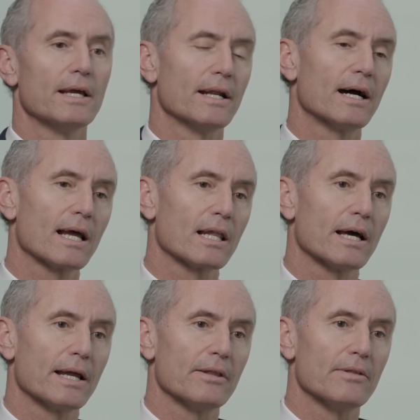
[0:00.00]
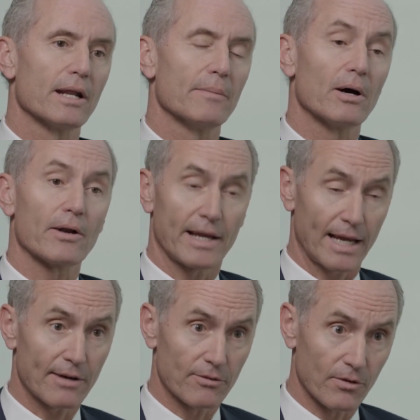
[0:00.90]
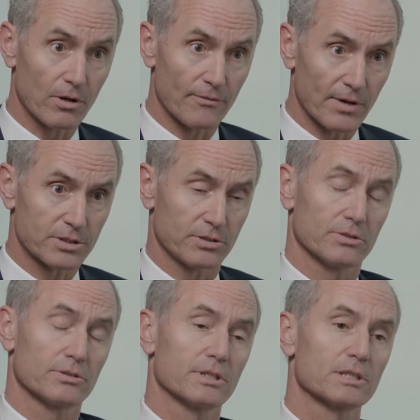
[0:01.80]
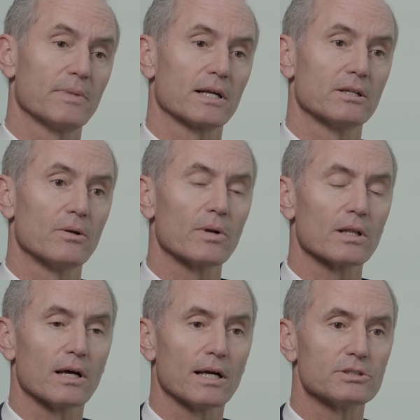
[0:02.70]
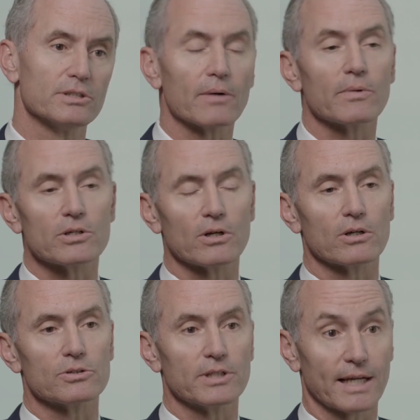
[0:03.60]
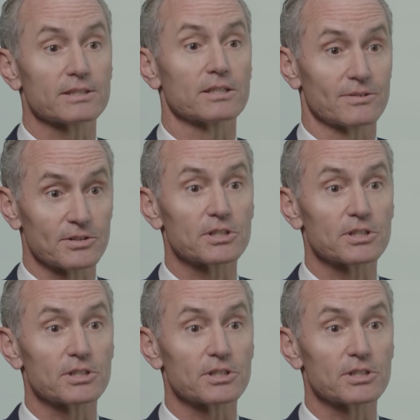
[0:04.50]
it highlighted that about half of all investors expected to realize net returns in excess of